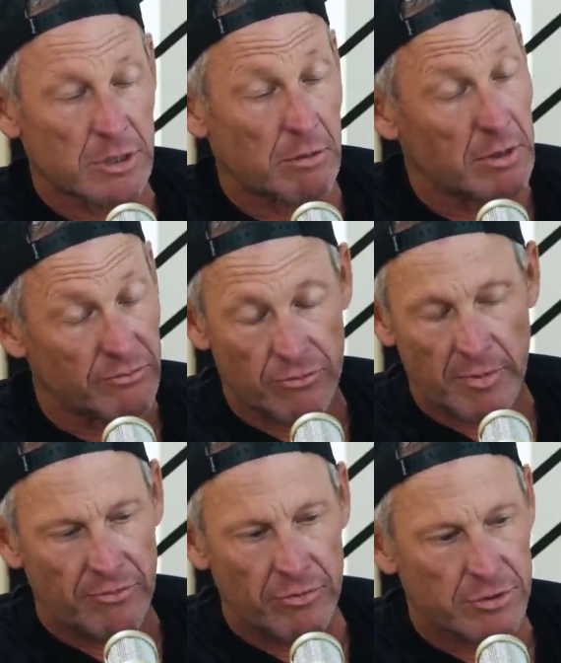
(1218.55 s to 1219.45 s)
which I went for
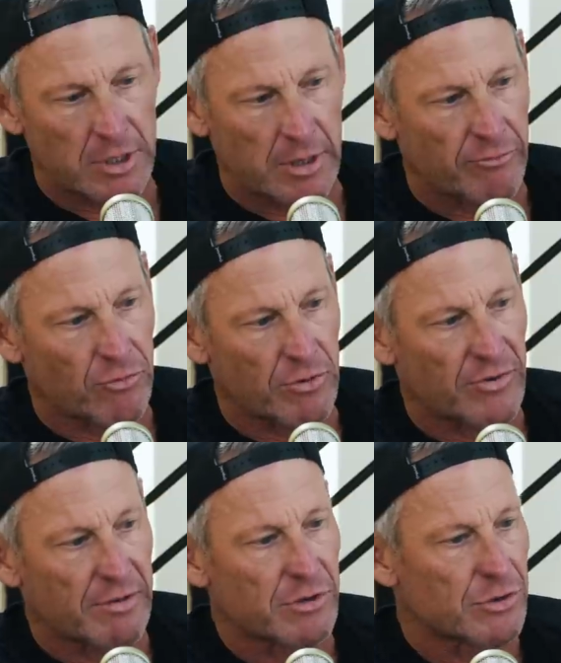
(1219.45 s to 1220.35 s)
my first time four or
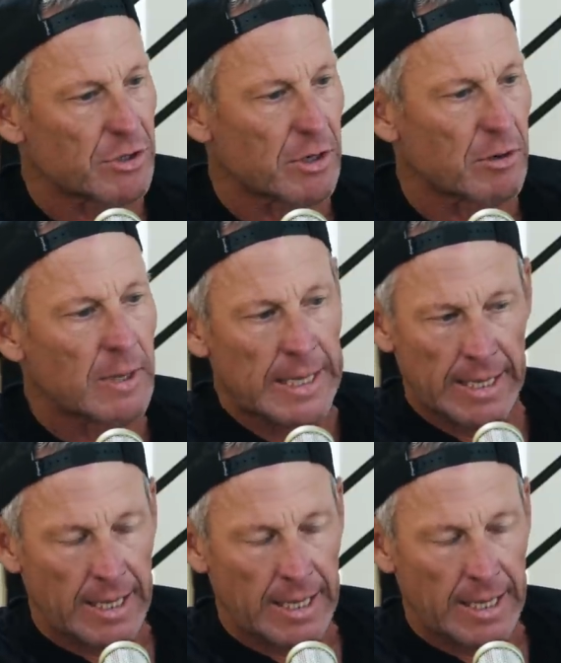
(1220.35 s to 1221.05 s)
five years ago